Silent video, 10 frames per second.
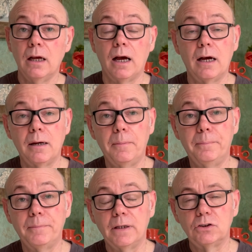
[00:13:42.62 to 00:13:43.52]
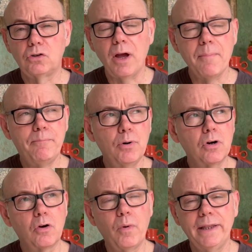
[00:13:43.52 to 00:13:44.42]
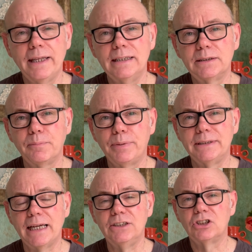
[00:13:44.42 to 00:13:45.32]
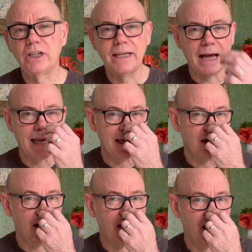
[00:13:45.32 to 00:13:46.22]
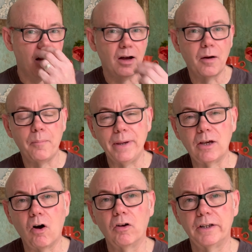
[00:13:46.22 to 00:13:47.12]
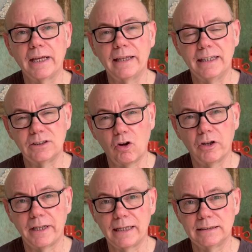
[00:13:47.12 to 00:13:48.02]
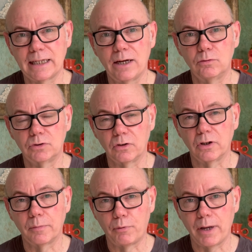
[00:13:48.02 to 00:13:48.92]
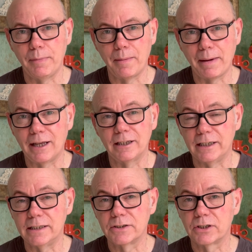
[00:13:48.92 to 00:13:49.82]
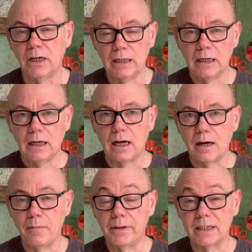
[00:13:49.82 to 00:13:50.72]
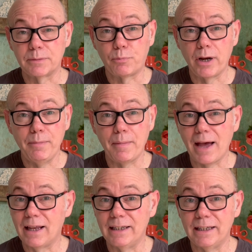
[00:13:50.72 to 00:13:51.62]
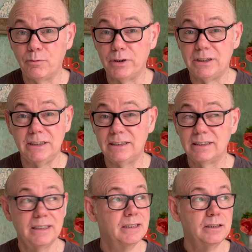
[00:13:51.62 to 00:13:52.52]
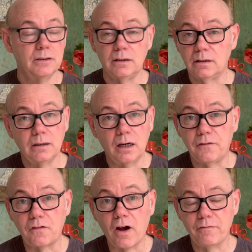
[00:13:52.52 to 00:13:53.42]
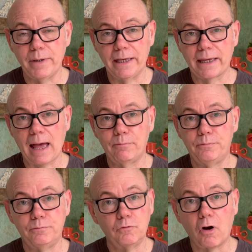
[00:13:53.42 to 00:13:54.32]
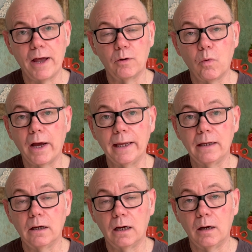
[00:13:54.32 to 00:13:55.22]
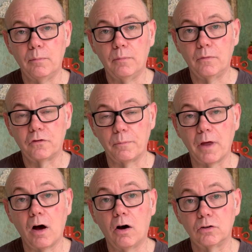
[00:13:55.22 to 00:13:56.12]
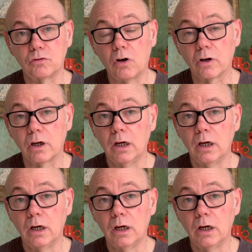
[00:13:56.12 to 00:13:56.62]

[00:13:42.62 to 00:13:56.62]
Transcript: Try and book when there's potentially a big holiday and there's holiday sales on at the premium outlets. There's a premium outlet which is a 5-minute cab ride away from the Hard Rock.